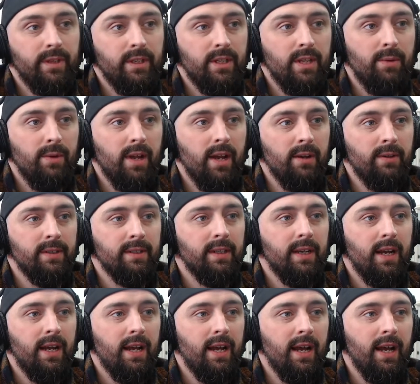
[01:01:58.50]
there we go.
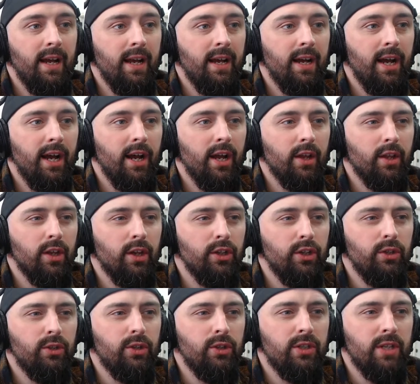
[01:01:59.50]

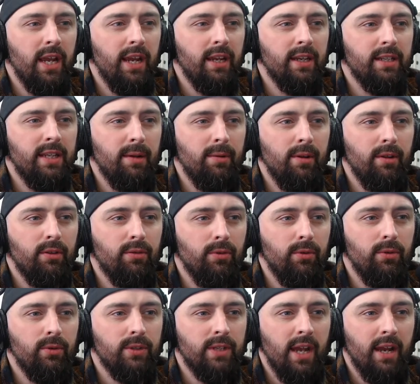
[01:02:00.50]
You should take Deepkin
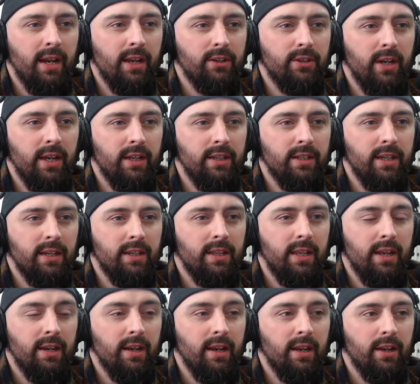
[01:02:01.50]
Thralls get an extra inch
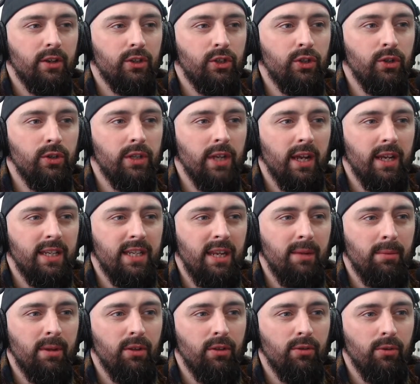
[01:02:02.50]
added. Should
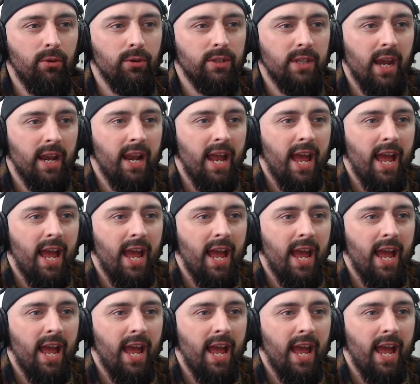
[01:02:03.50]
Deepkin Thralls get an